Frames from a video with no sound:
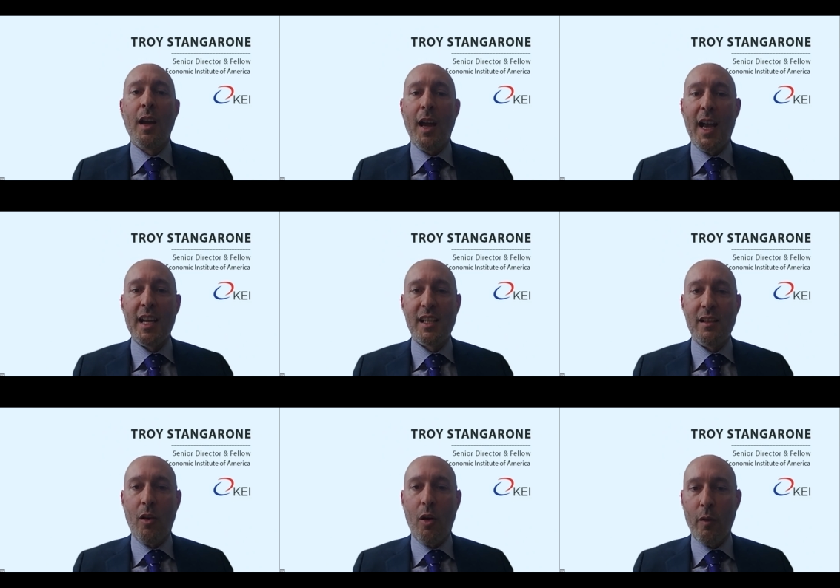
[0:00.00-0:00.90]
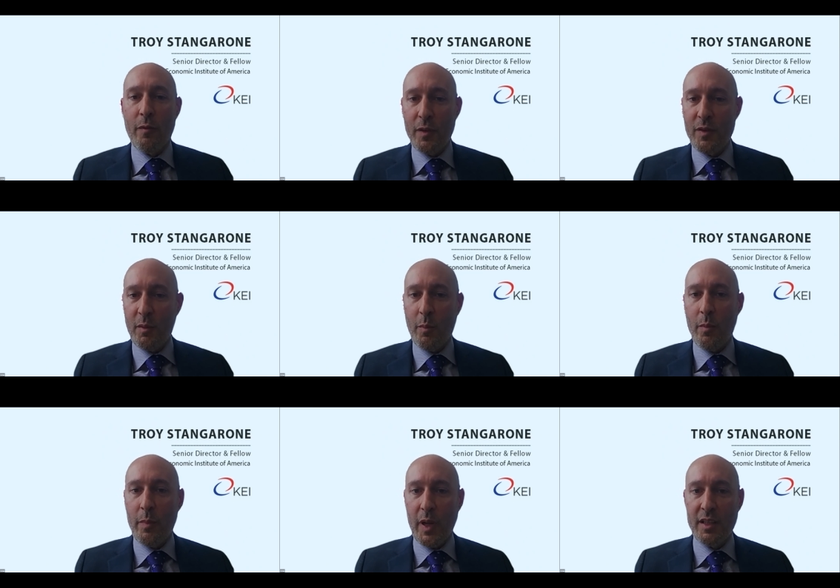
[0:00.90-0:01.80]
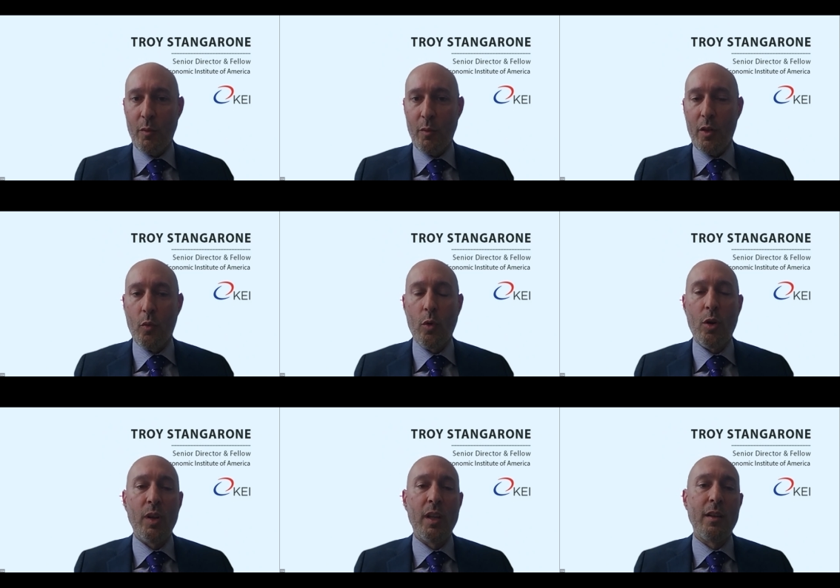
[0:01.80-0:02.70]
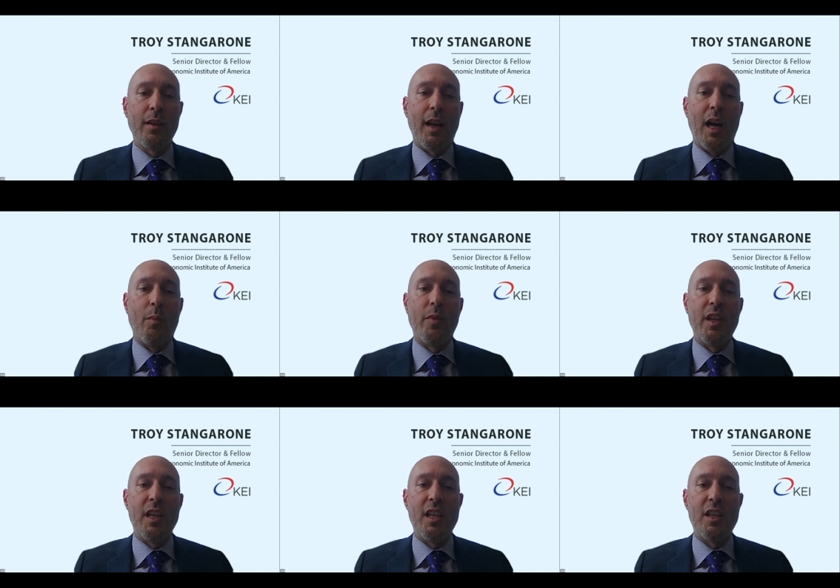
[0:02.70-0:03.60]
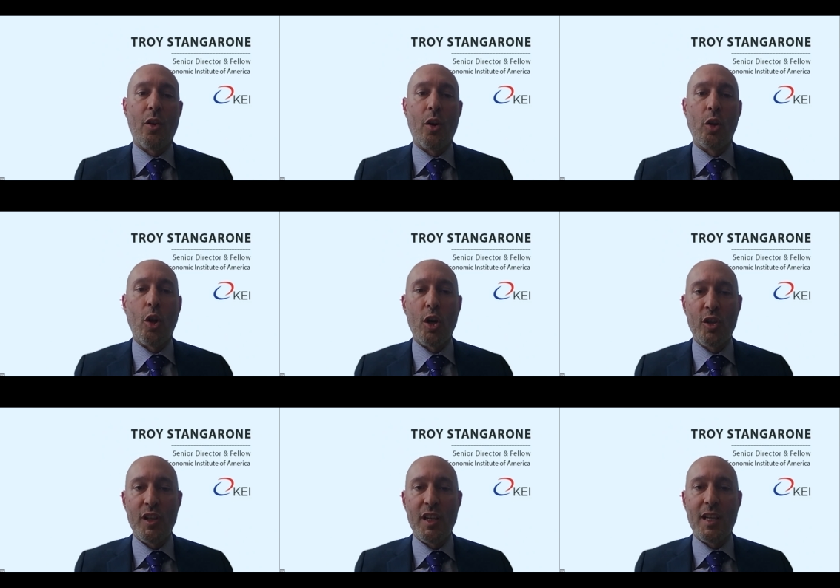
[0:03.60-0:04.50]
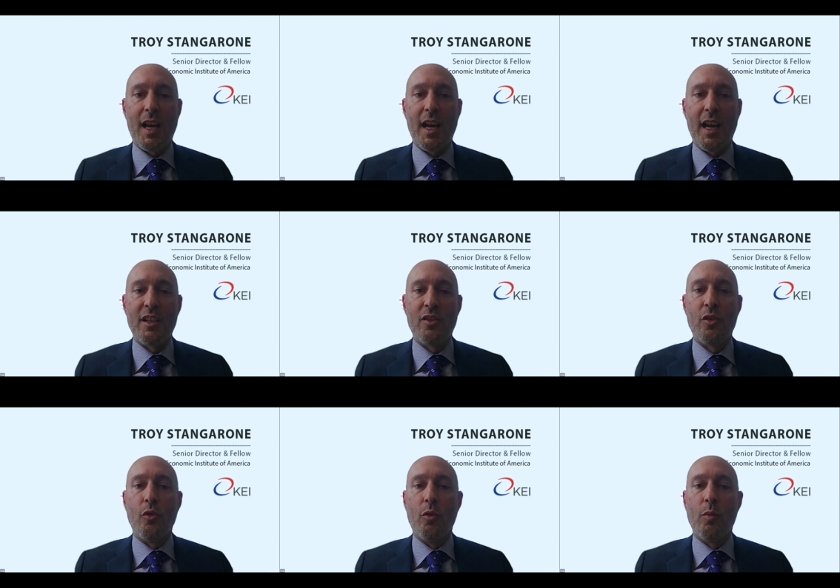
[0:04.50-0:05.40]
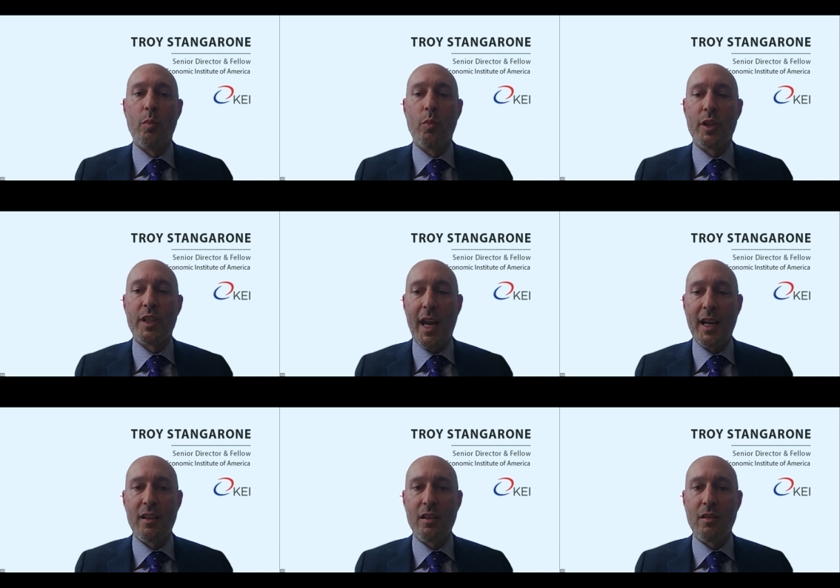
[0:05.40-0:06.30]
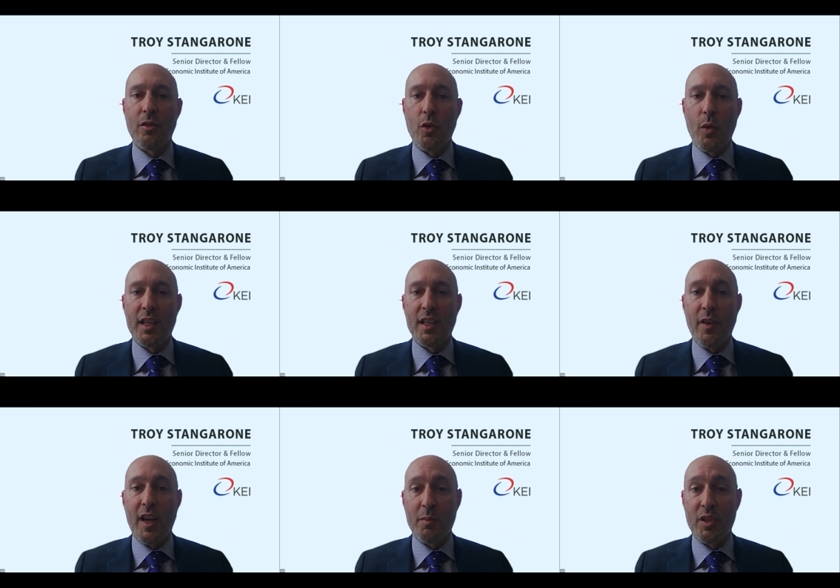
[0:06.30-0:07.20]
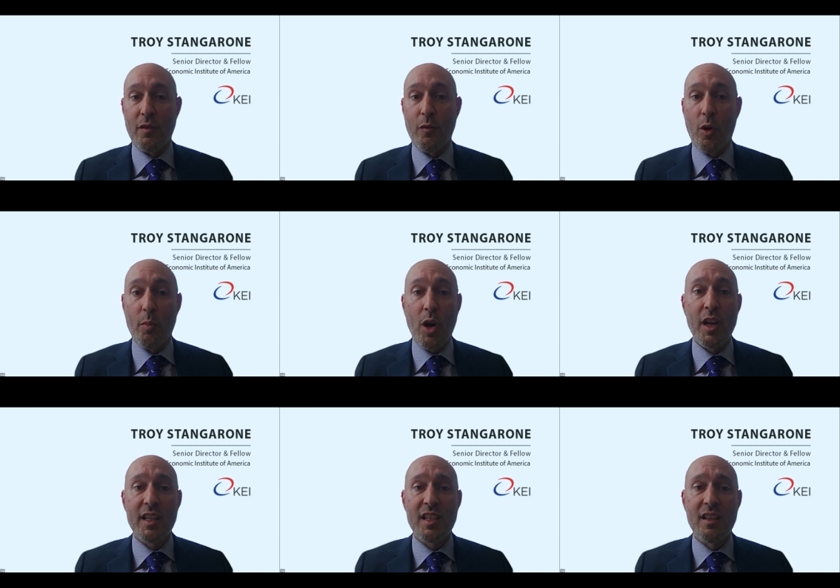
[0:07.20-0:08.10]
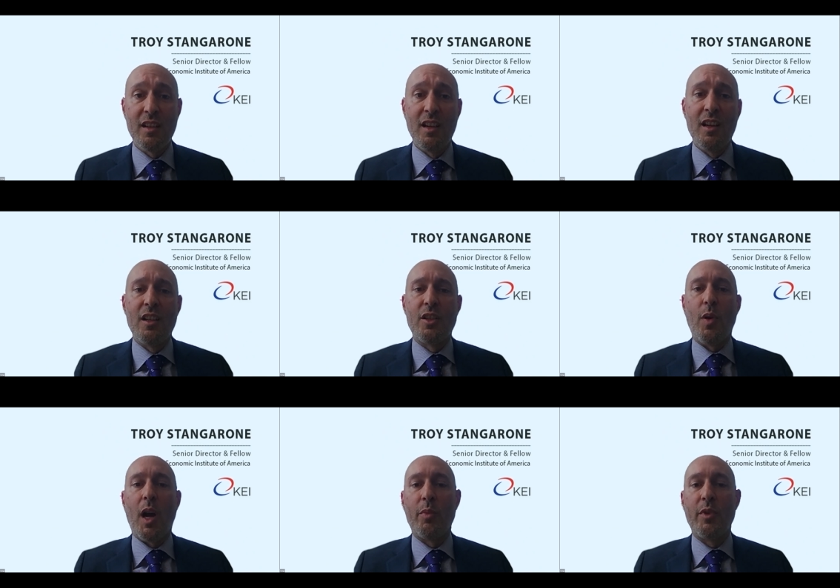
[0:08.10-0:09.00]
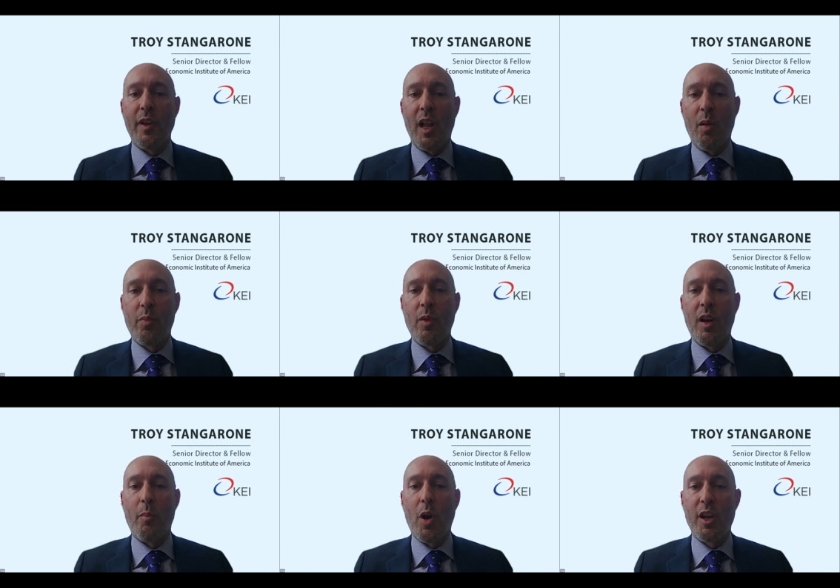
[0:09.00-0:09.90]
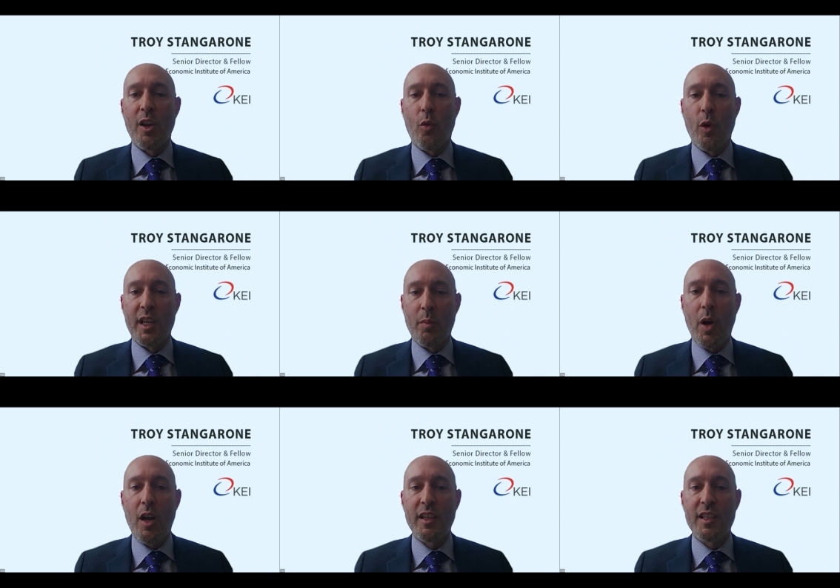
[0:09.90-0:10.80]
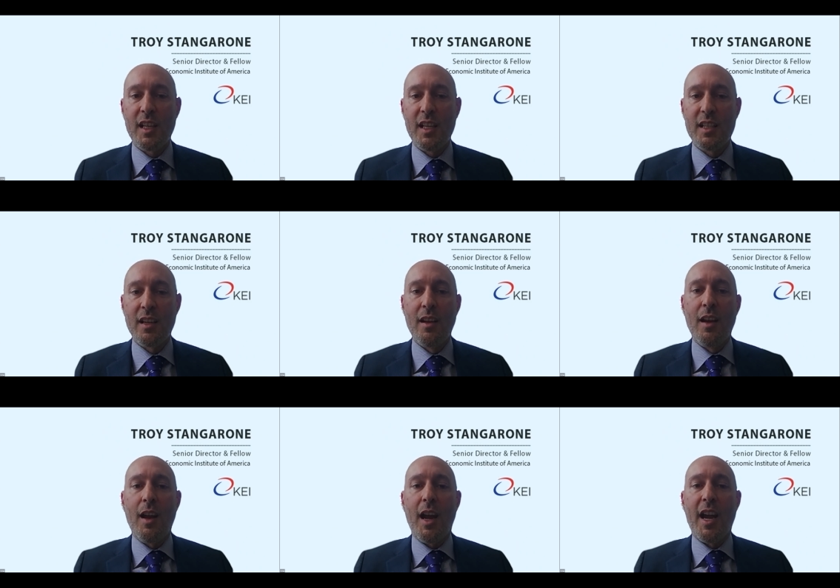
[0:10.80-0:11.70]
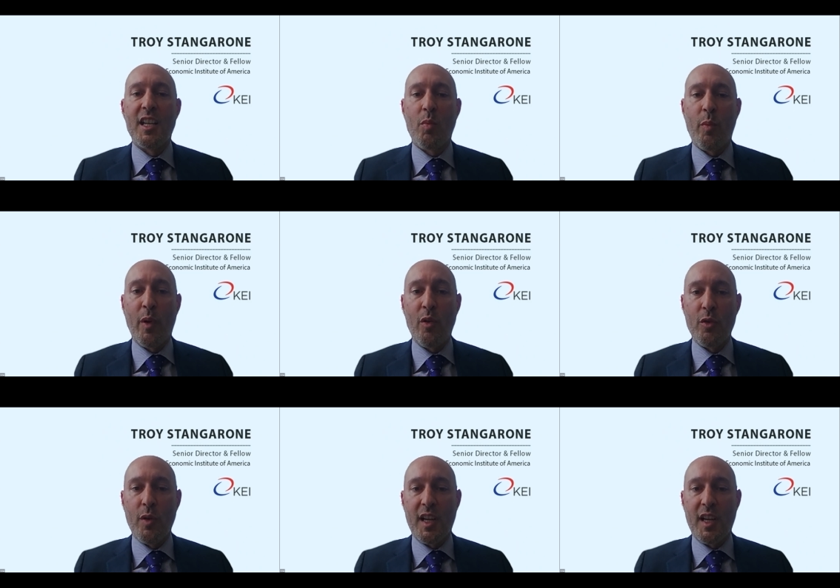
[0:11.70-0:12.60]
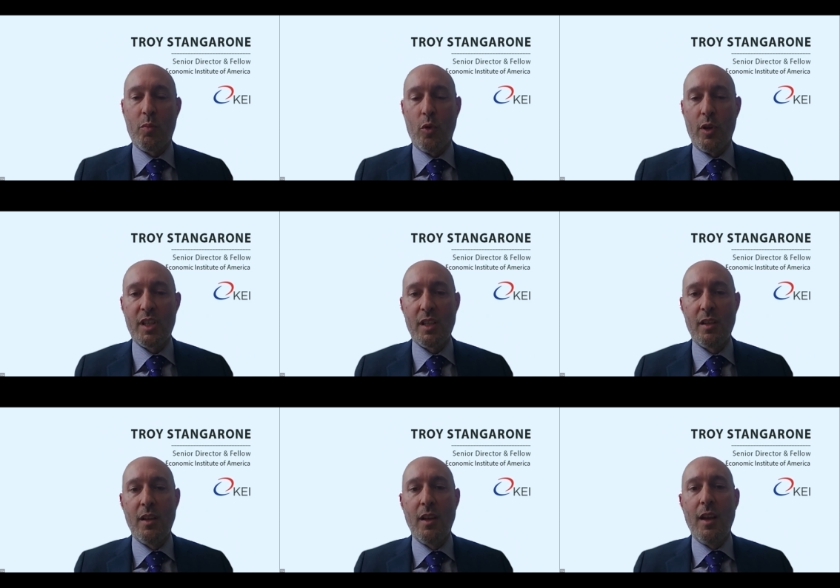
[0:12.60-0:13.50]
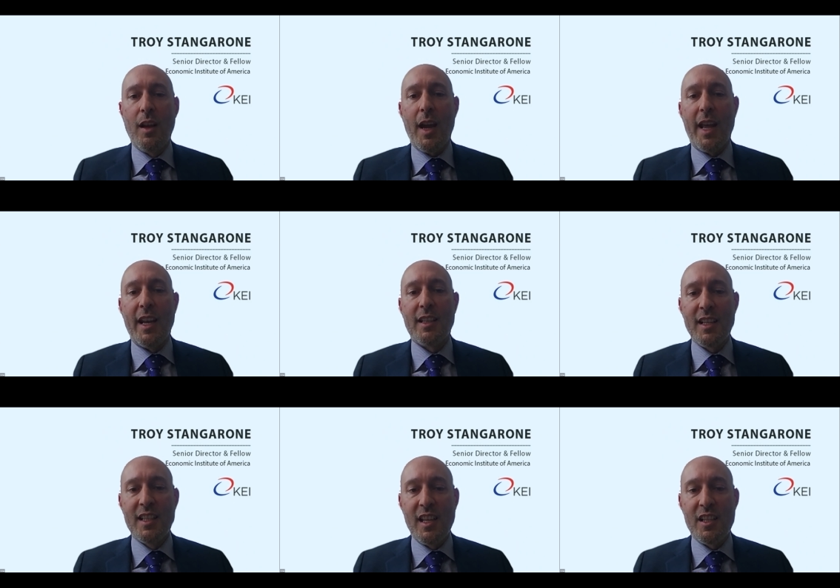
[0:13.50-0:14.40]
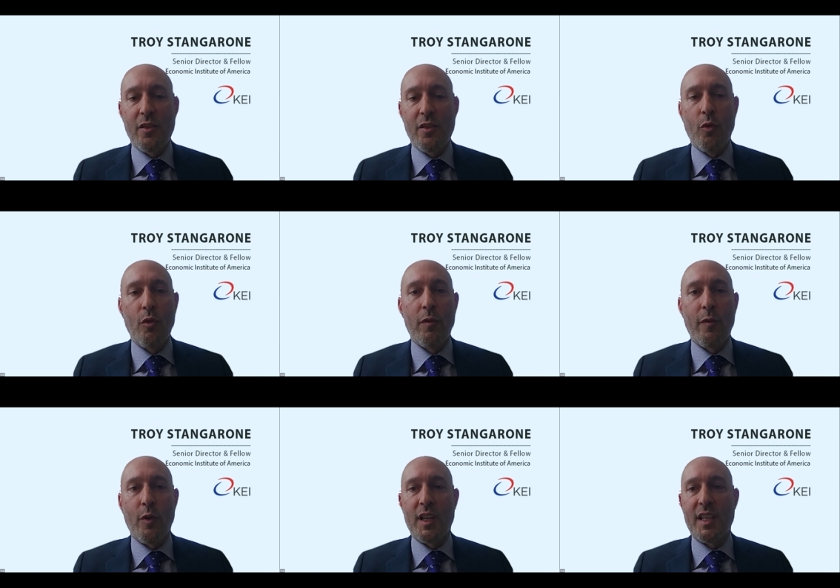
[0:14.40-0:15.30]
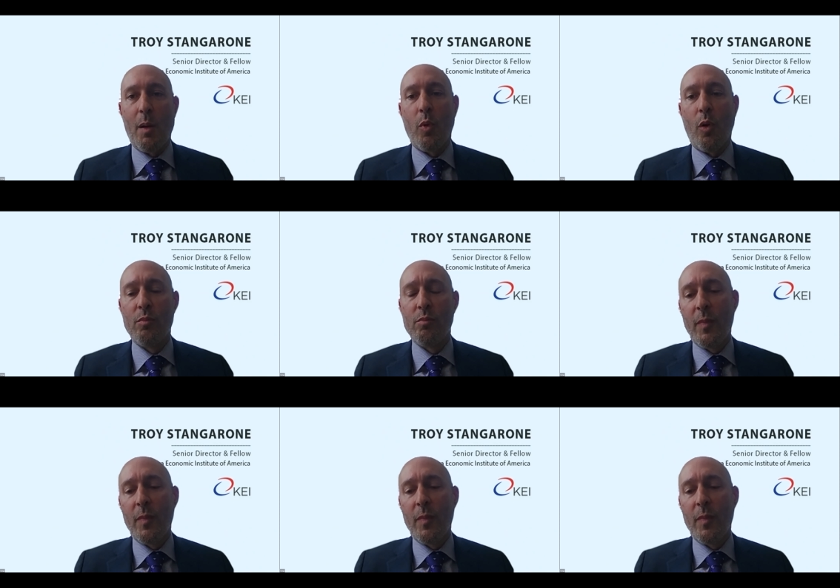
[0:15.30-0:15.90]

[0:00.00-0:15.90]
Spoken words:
has over 50 BITs around the world. These are largely designed to protect US investments in foreign markets, to help develop market-oriented policies, and to promote US exports. And it does this through, for example,